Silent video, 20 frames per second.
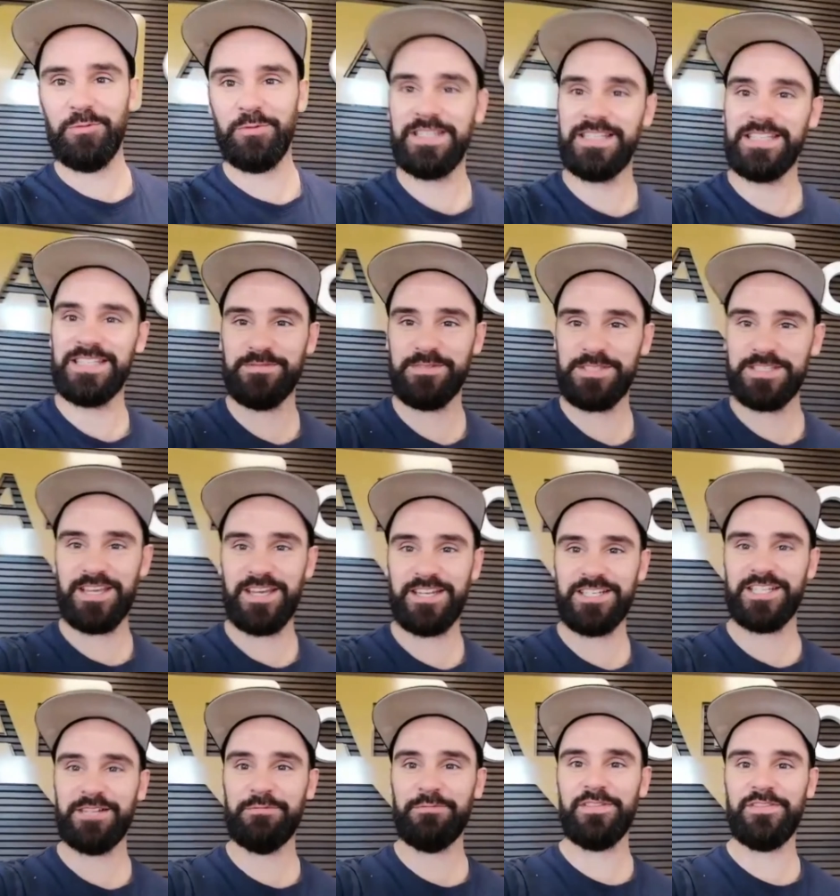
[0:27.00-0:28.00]
we did some
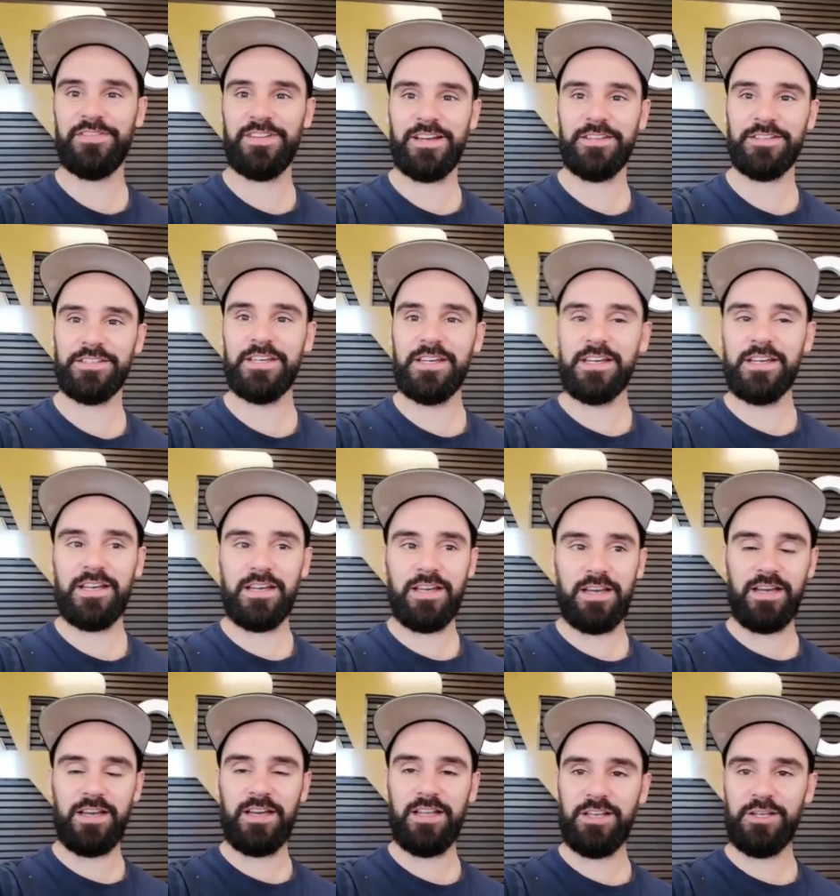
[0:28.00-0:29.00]
searching. We found
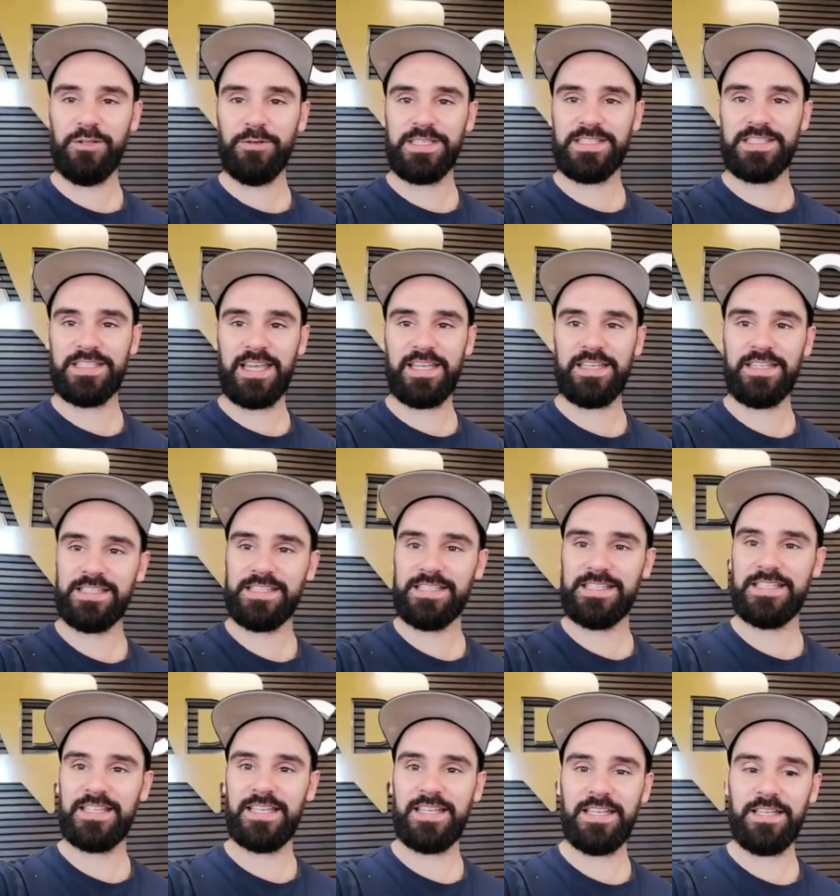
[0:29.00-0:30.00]
uh, Lewis and his
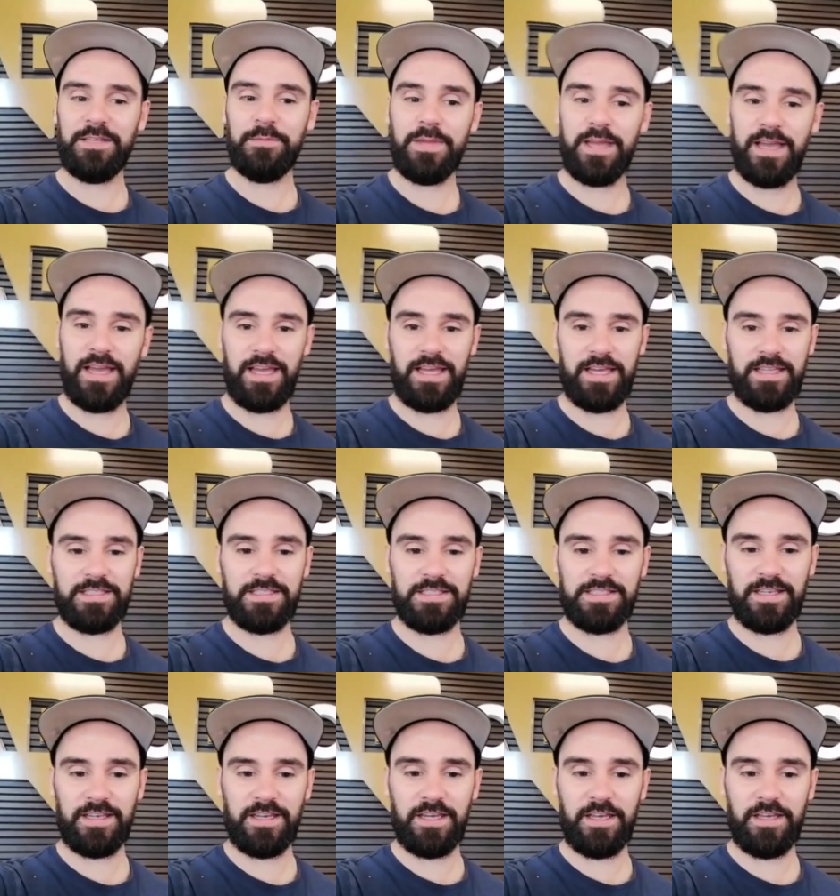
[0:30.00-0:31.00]
team, and
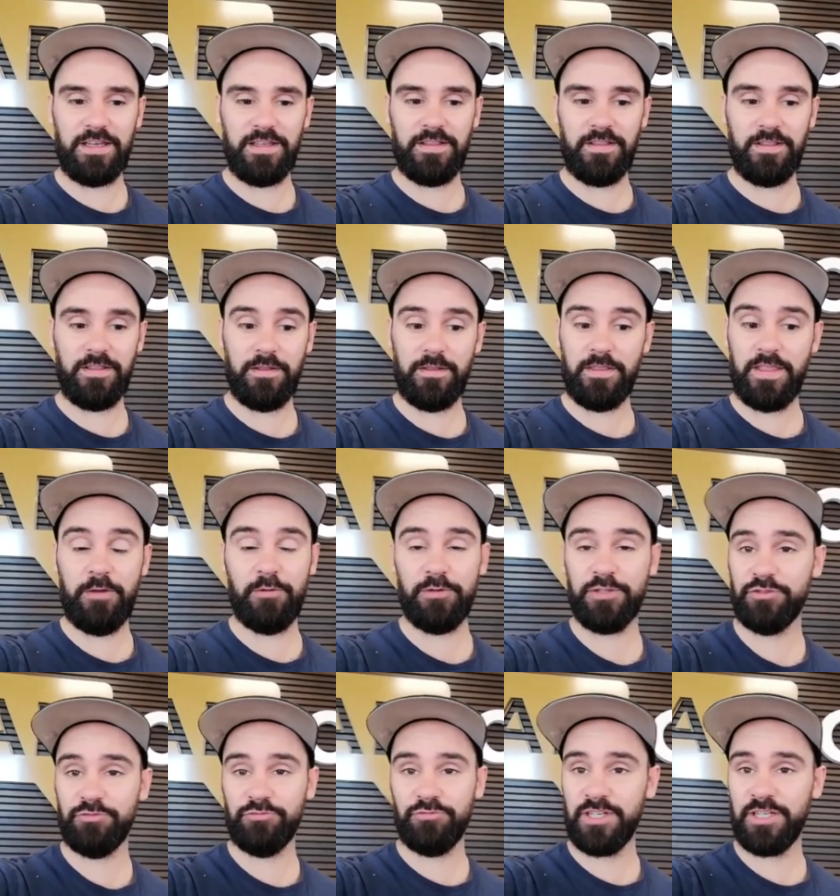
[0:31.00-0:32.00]
uh, they were
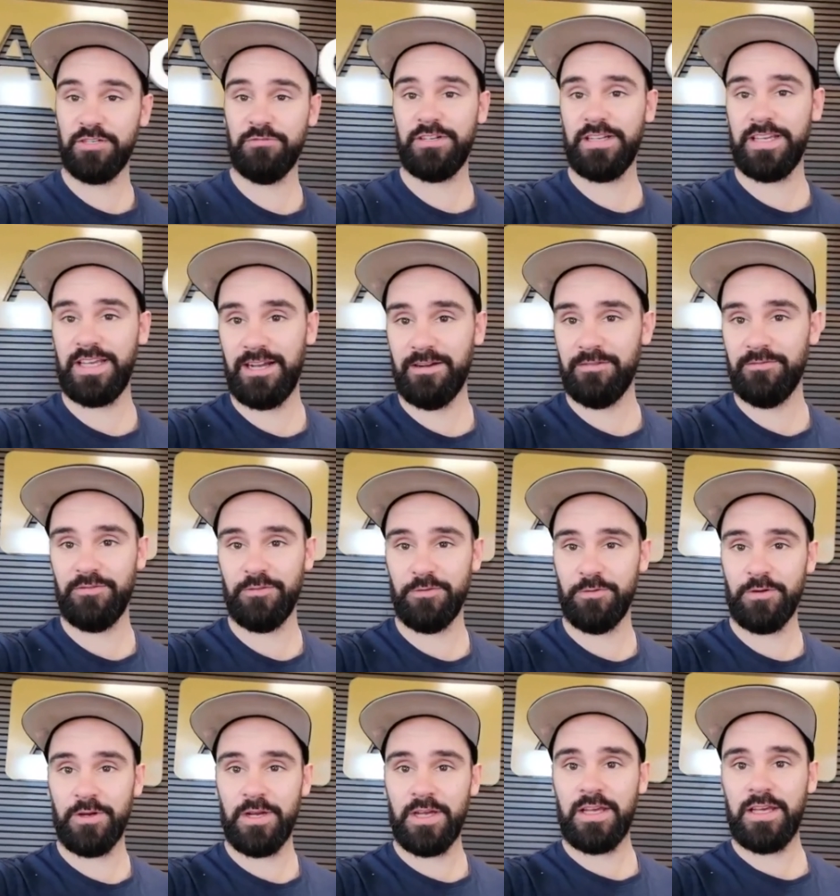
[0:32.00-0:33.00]
just really, really
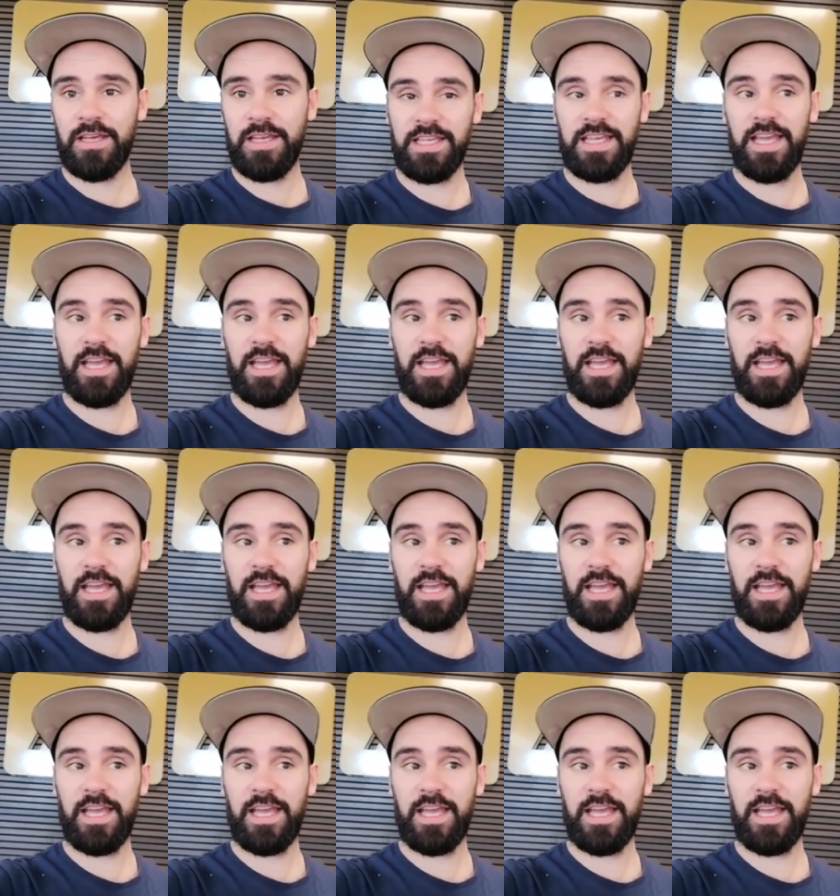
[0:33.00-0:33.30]
helpful. He